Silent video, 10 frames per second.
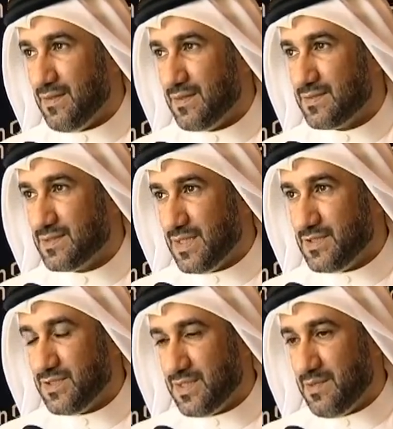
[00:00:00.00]

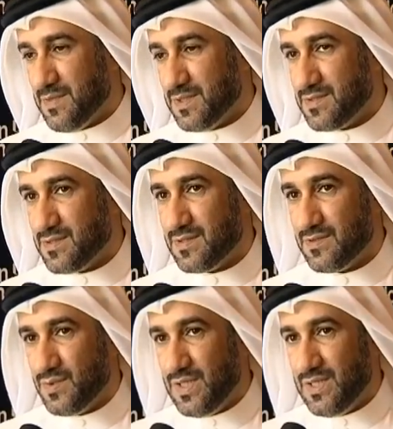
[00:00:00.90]
Such summits
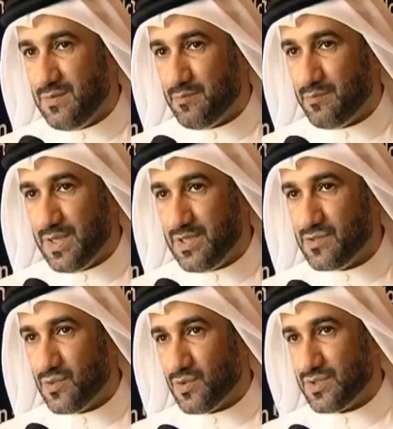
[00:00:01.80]
really
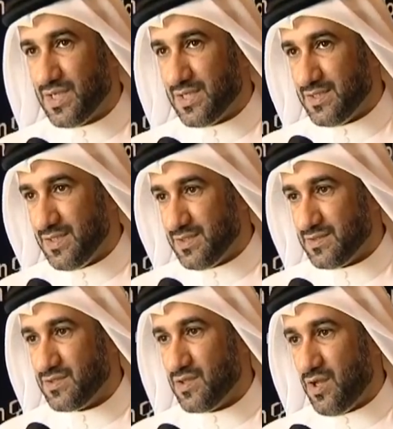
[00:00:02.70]
brings those
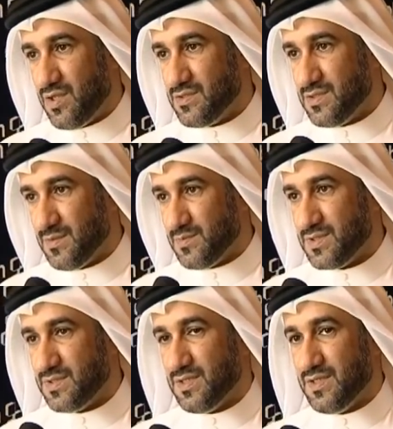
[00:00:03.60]
ideas,
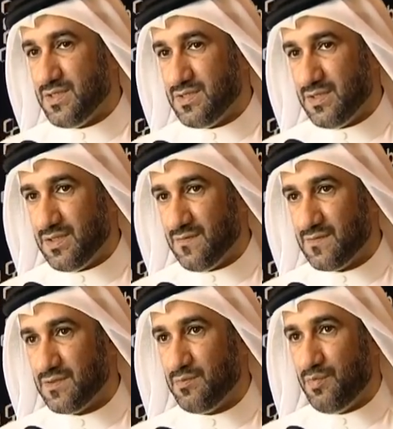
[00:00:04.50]
concepts,
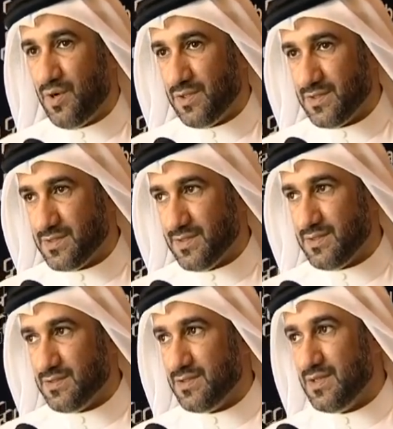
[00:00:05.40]
initiatives,
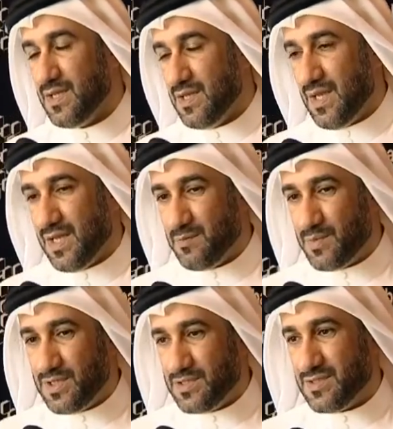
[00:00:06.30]
policies, and
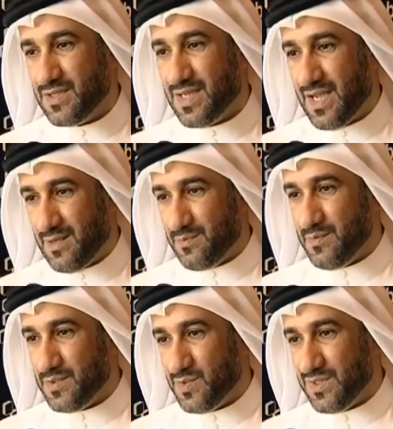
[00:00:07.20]
bridge the gap
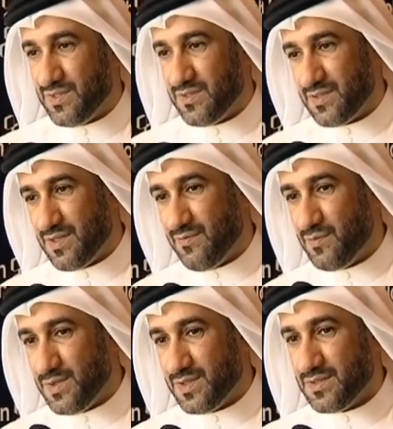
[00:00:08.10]
between the
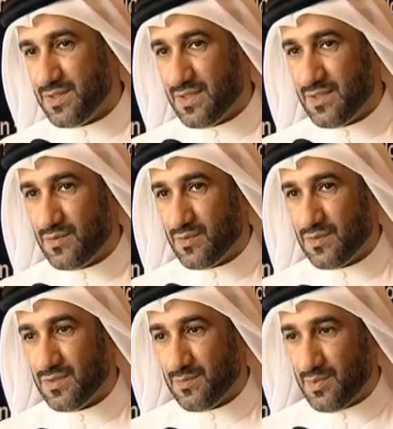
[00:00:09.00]
government and
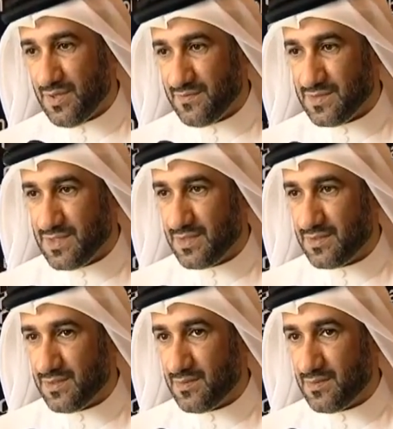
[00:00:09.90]
the private sector.